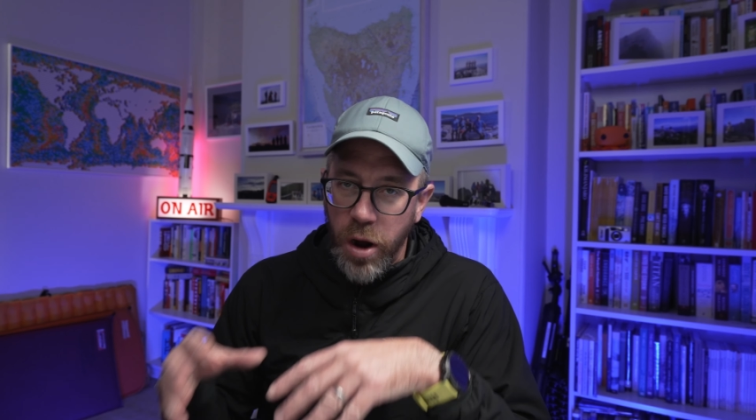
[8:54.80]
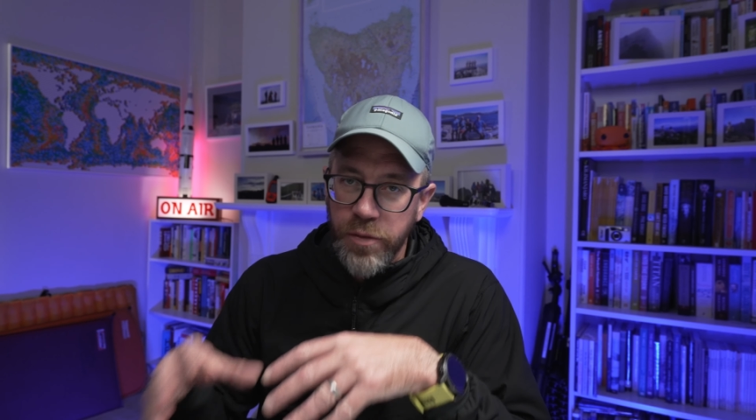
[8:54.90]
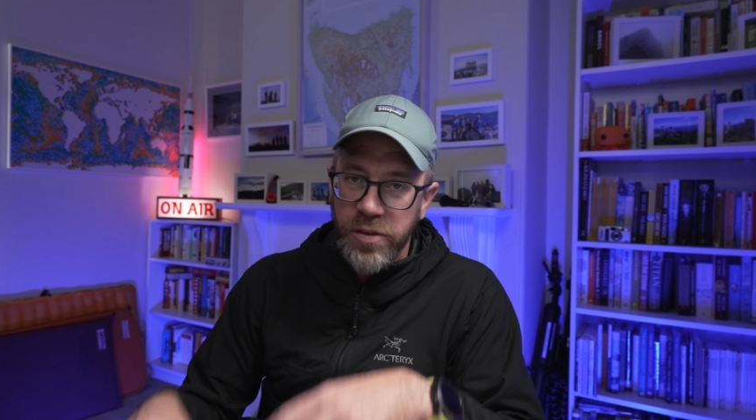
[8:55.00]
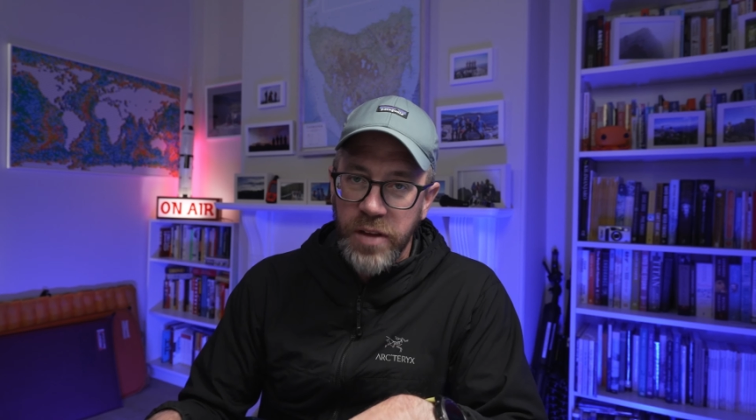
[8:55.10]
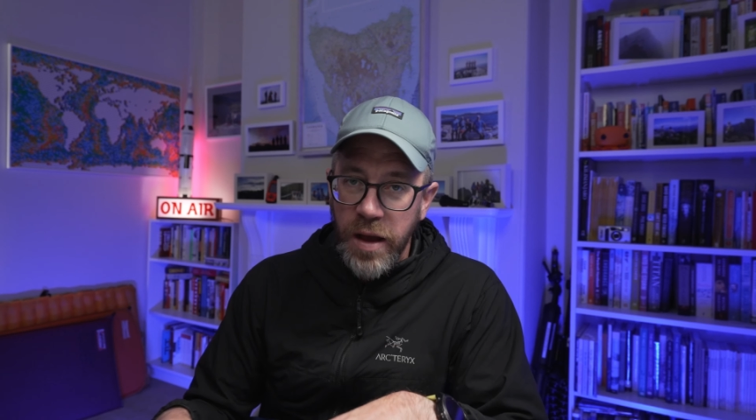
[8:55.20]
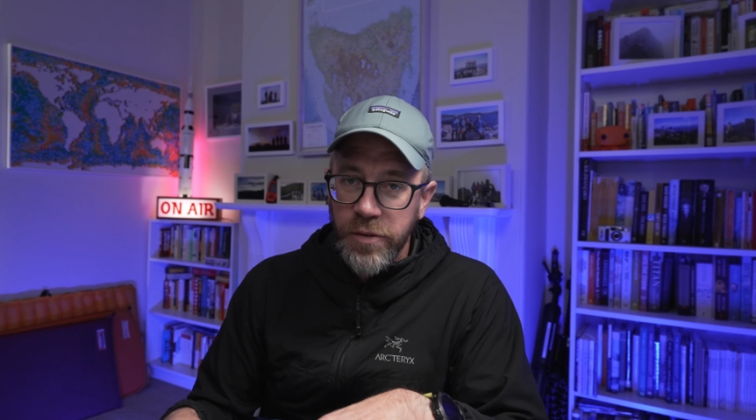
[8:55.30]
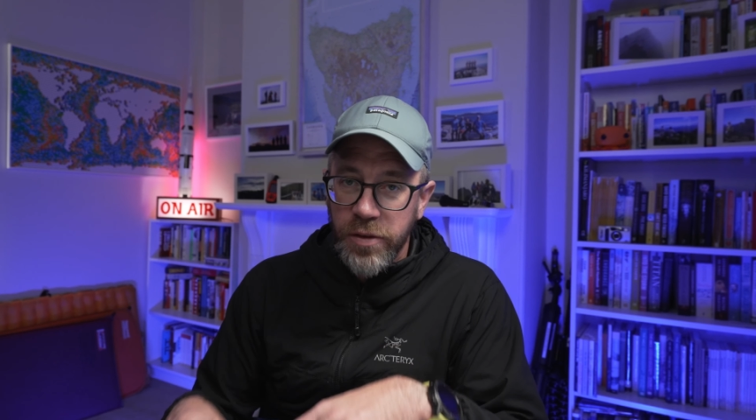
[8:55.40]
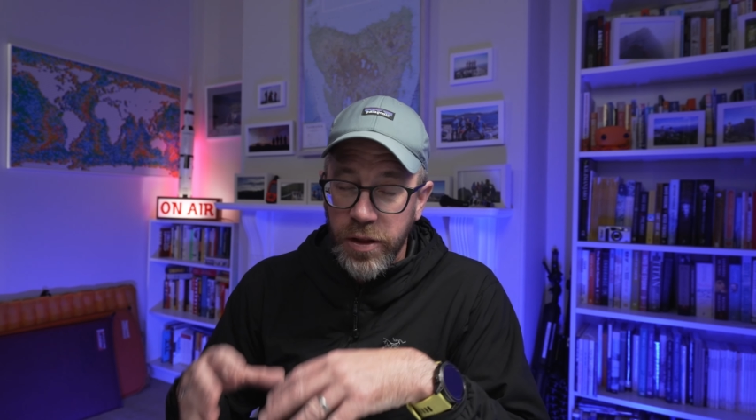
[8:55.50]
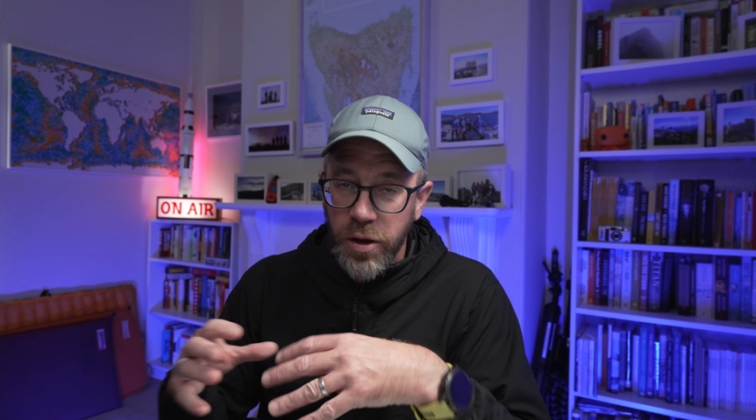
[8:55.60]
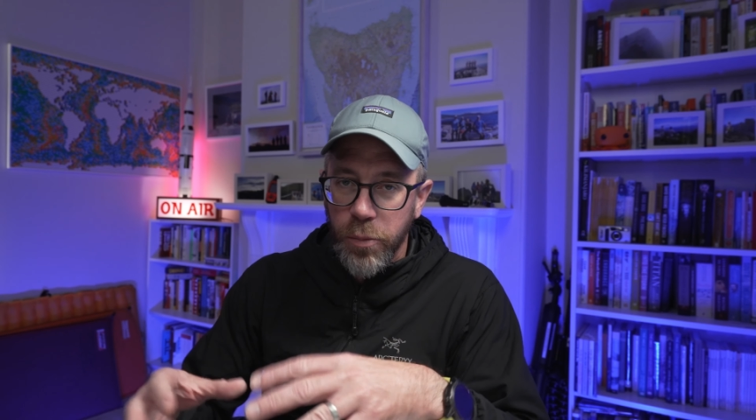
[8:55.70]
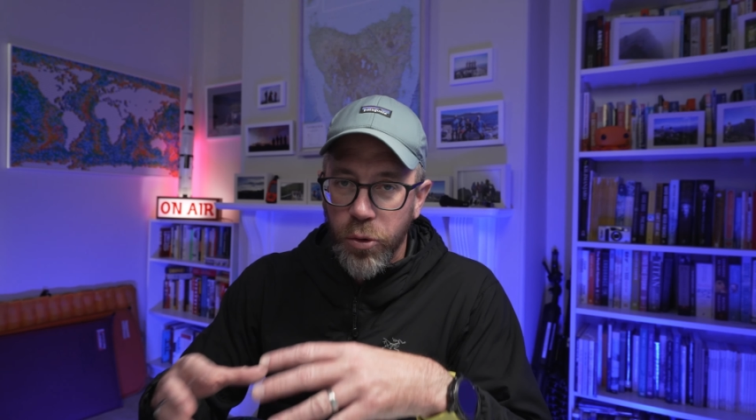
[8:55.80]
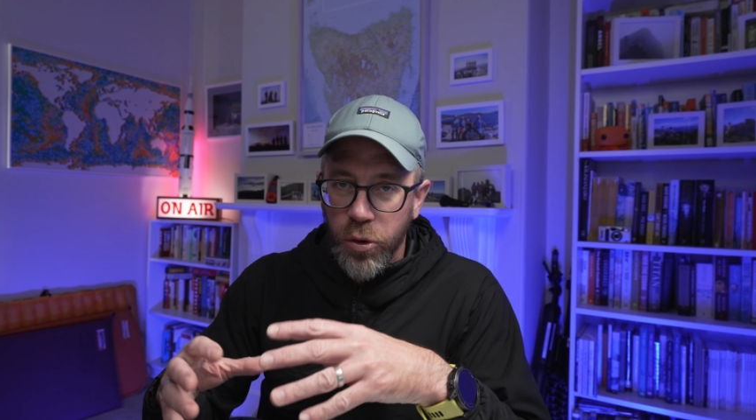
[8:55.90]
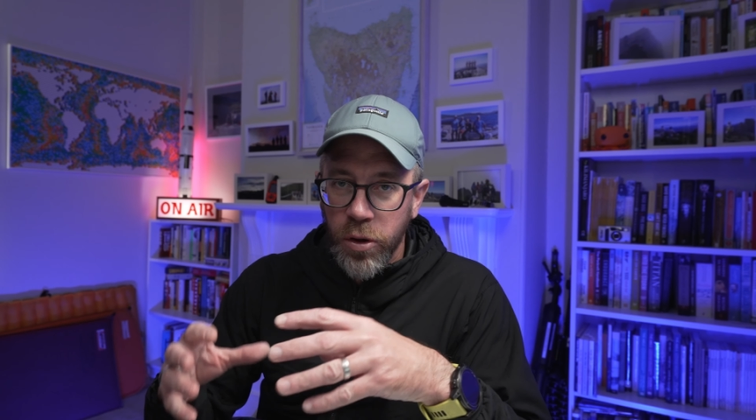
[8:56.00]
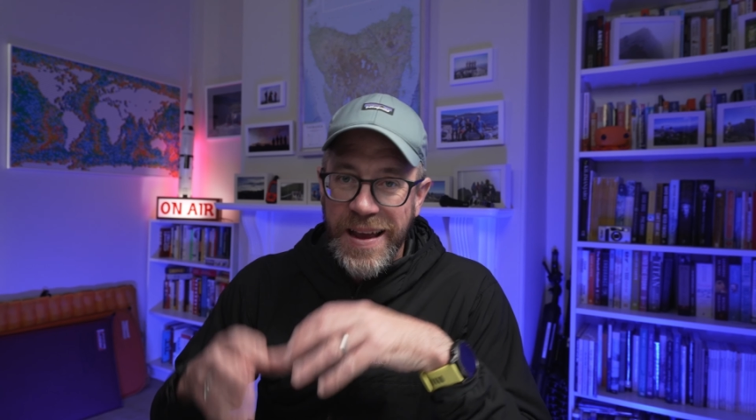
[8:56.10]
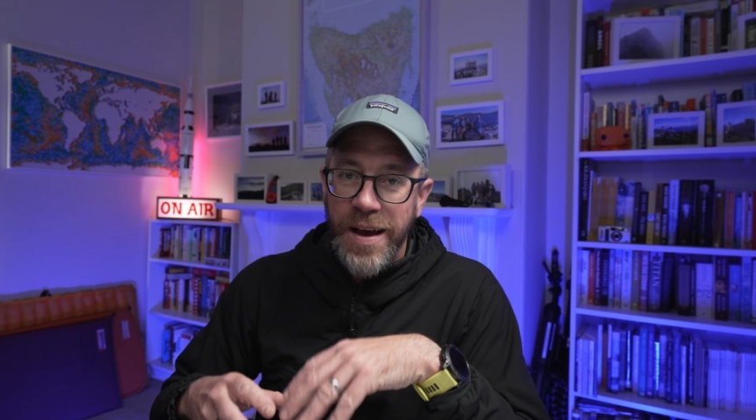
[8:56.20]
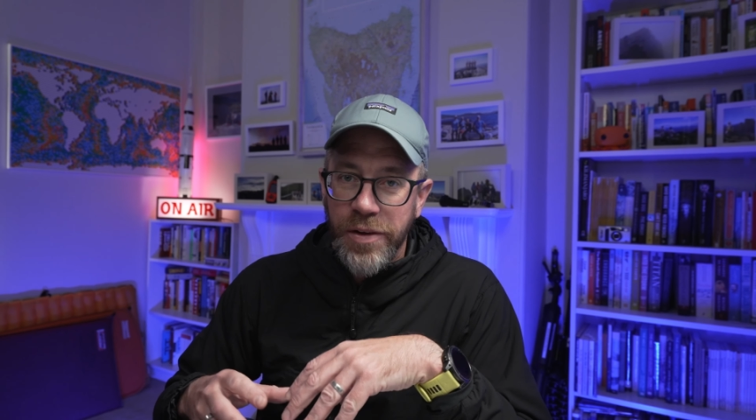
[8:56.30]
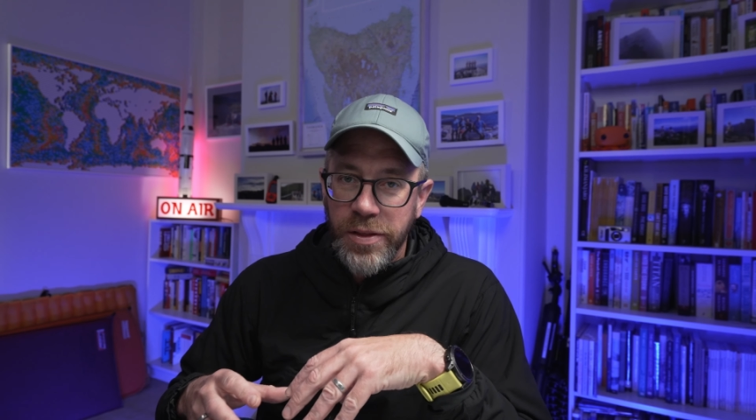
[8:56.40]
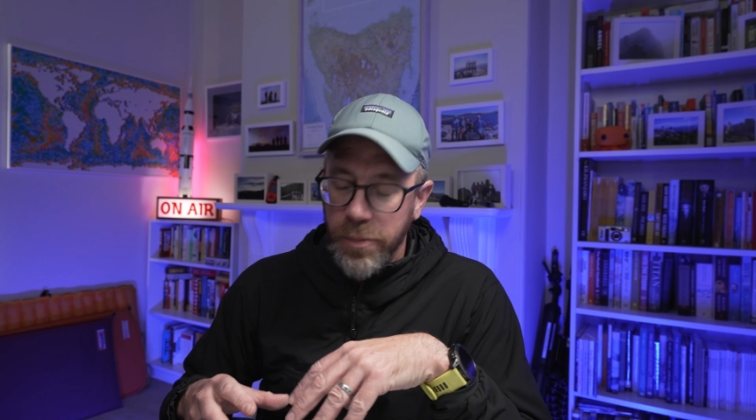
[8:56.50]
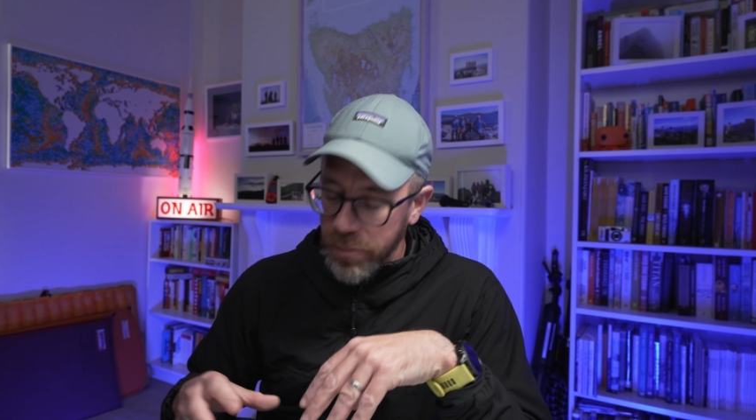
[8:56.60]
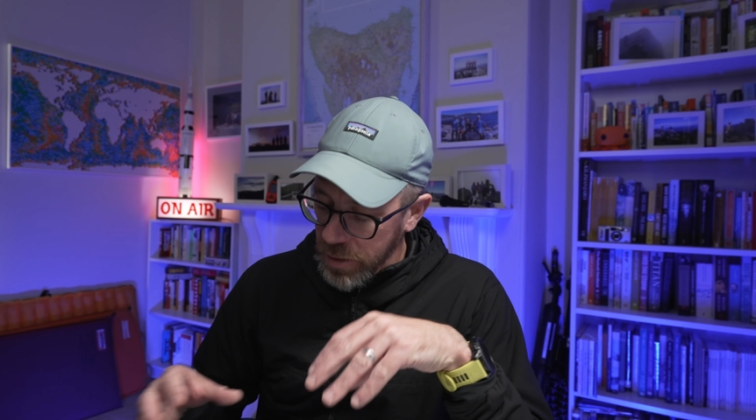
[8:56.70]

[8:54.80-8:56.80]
overstuffed, so they've got more down in them,